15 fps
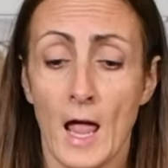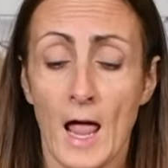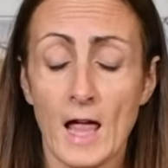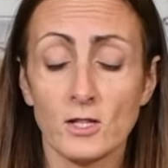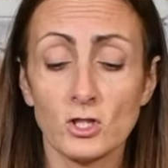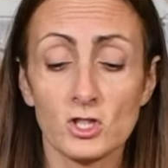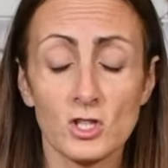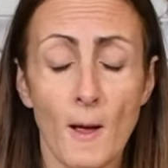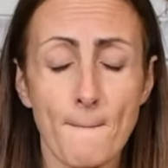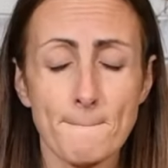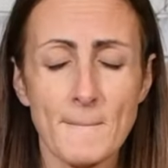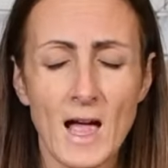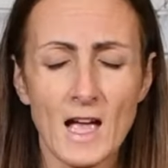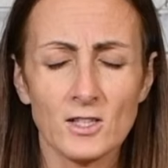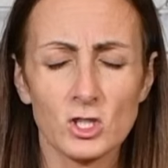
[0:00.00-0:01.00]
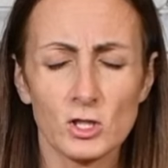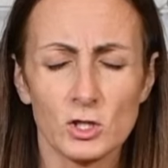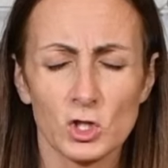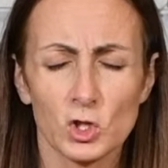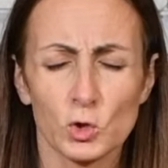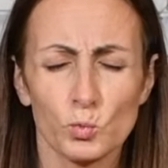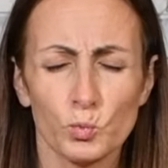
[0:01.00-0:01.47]
and just imagine
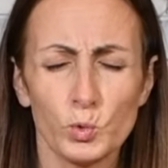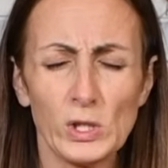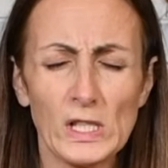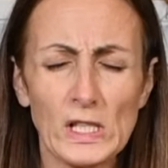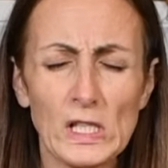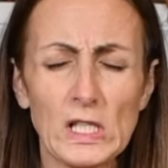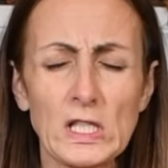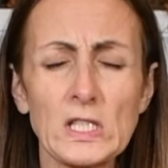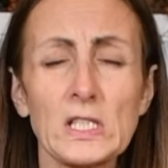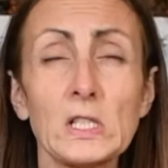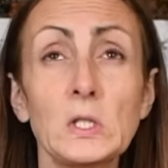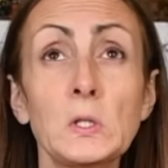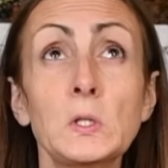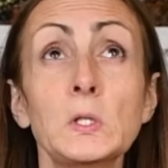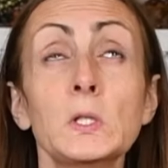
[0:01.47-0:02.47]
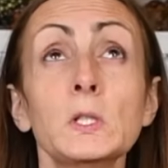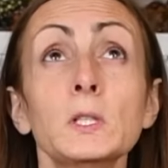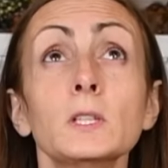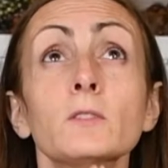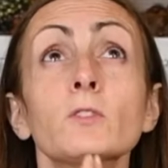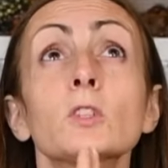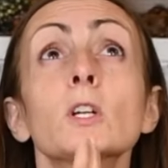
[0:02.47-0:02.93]
squeezing
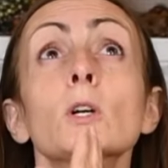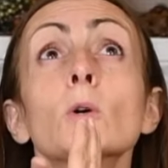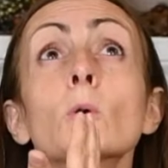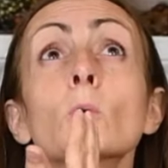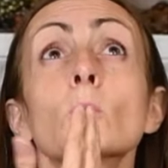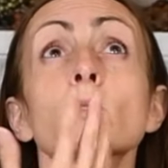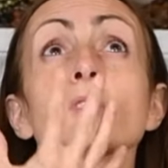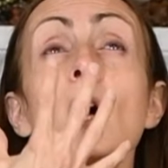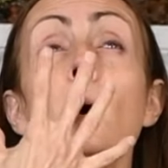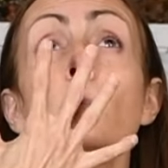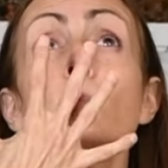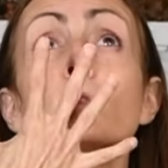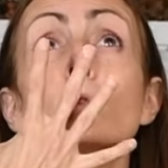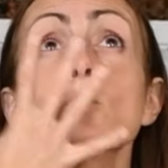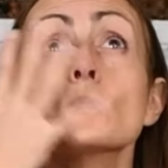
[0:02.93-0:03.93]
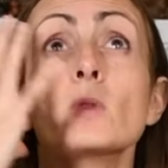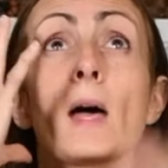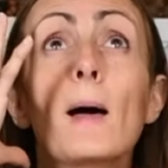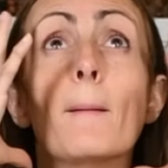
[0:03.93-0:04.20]
all of those up to